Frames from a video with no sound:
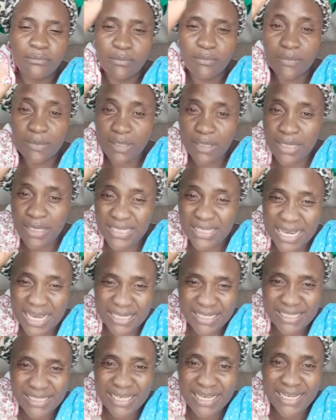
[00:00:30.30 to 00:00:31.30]
Is a
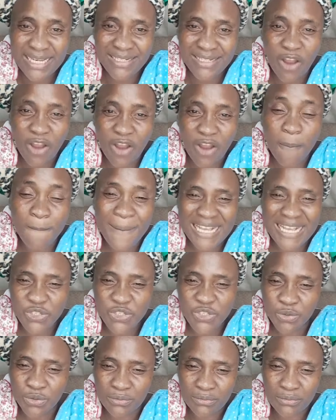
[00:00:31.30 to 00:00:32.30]
seed of battle.
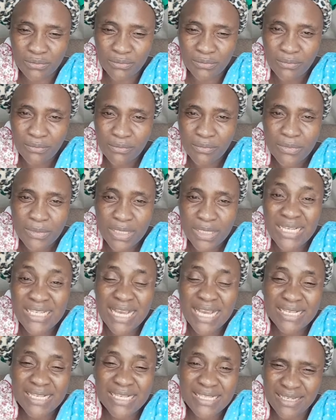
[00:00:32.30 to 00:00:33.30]
Is a
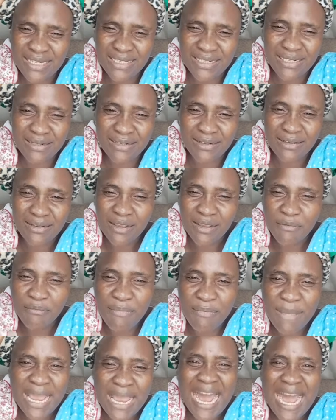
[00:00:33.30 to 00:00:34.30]
seed. May
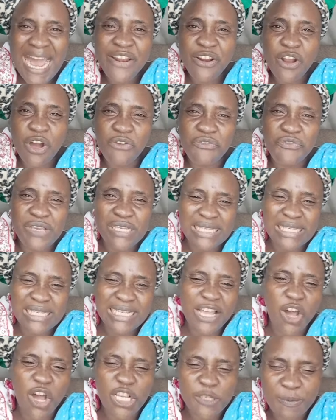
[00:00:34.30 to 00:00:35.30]
I not visit the
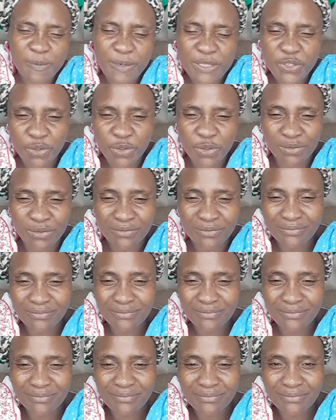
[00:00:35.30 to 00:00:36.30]
hospital
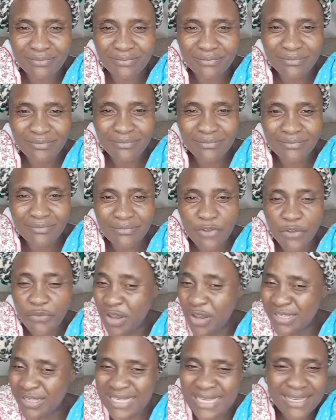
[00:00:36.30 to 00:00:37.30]
for
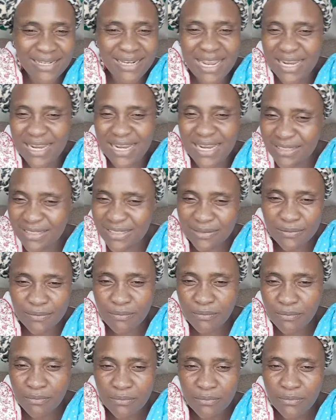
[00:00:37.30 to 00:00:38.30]
sickness.
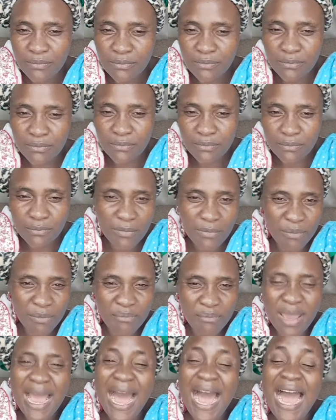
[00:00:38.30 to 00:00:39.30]
May
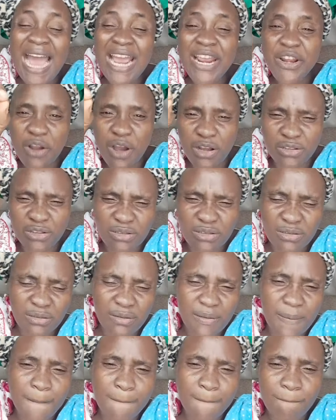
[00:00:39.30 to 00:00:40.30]
I not
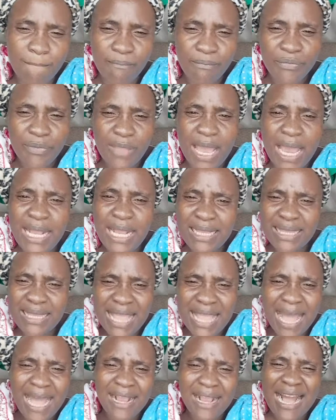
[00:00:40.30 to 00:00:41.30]

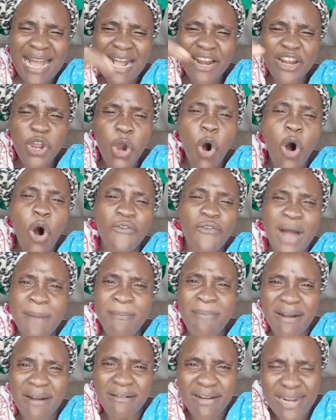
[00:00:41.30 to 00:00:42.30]
enter, carry over
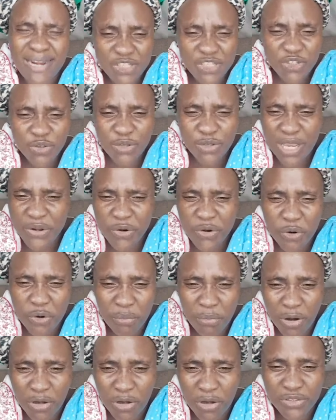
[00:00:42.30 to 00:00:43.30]
barrenness to the new
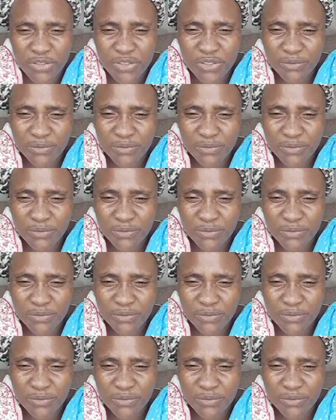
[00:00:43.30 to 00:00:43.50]
month.